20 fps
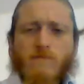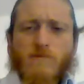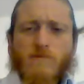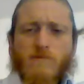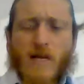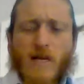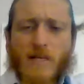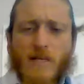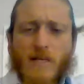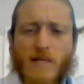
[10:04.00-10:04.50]

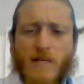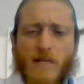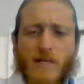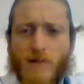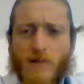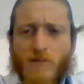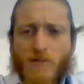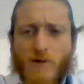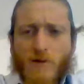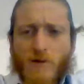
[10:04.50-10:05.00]
10, 20,
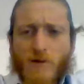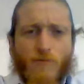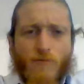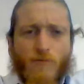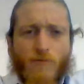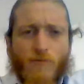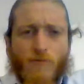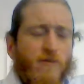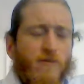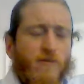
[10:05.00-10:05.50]
30,
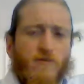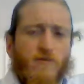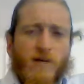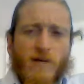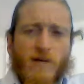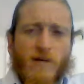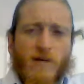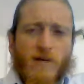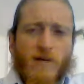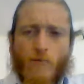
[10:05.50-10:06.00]
40, 50
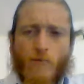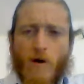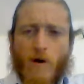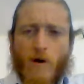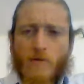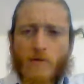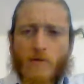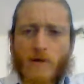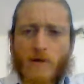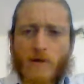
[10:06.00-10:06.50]
years, we'll
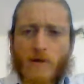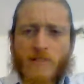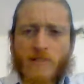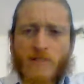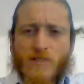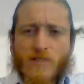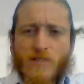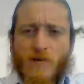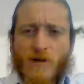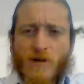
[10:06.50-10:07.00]
probably be
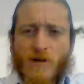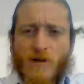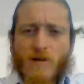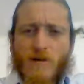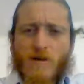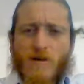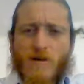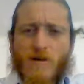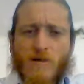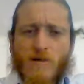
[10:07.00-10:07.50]
6 feet
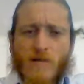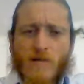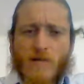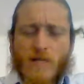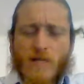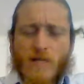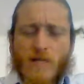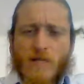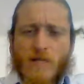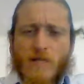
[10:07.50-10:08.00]
under
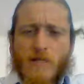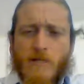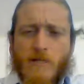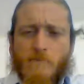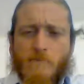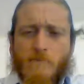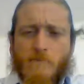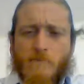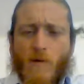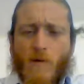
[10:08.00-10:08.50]

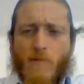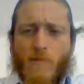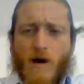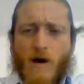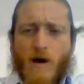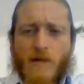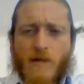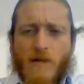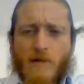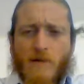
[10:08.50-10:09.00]
our
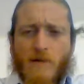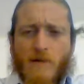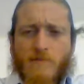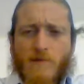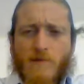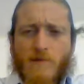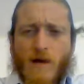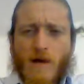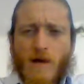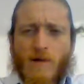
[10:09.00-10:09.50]
body.
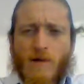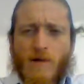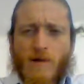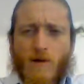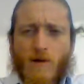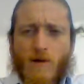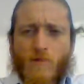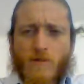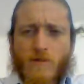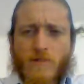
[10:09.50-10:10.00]
And, you
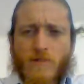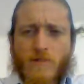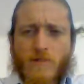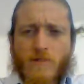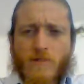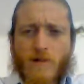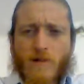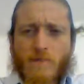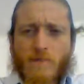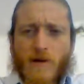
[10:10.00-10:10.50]
know, what's it
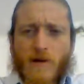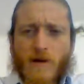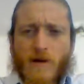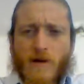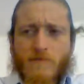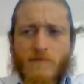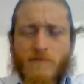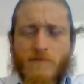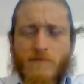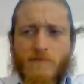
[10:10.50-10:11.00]
all
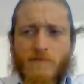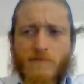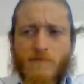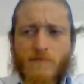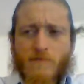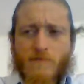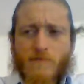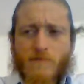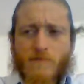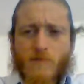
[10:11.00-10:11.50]
about?
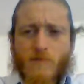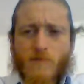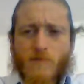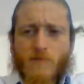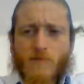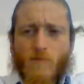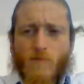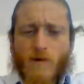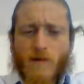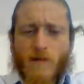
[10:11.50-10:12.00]

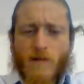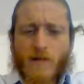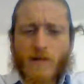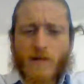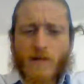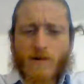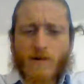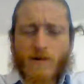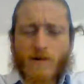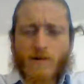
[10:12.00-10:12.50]
What
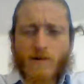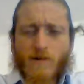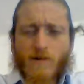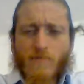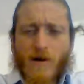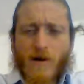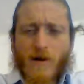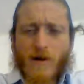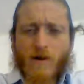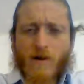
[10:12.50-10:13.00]
is it all
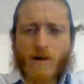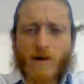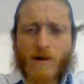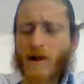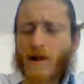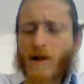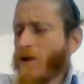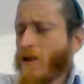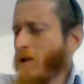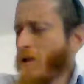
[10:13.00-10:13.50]
about?
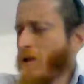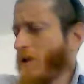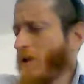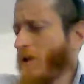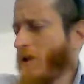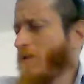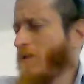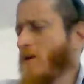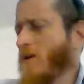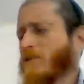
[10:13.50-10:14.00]

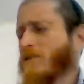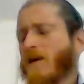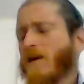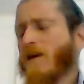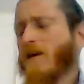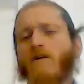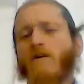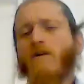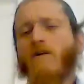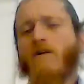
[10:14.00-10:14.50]
And not to
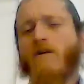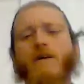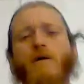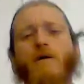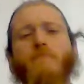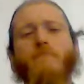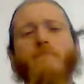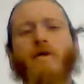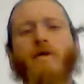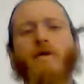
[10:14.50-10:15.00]
get caught
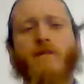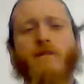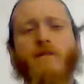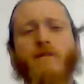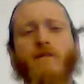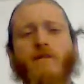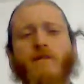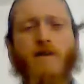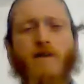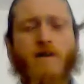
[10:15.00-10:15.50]
up in
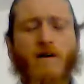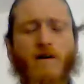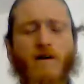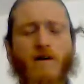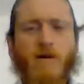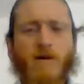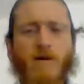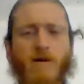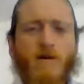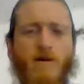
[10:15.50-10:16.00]

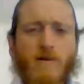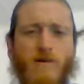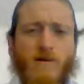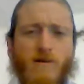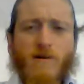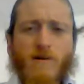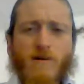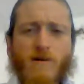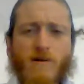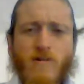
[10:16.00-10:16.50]
the
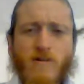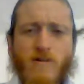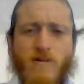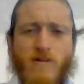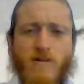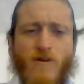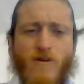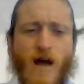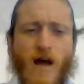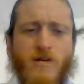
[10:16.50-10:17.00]

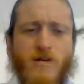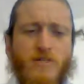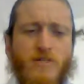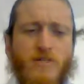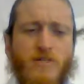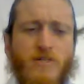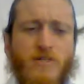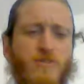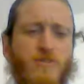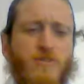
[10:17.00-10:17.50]

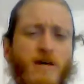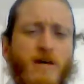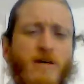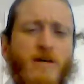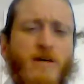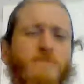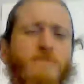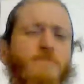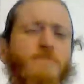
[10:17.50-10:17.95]
distractions, right?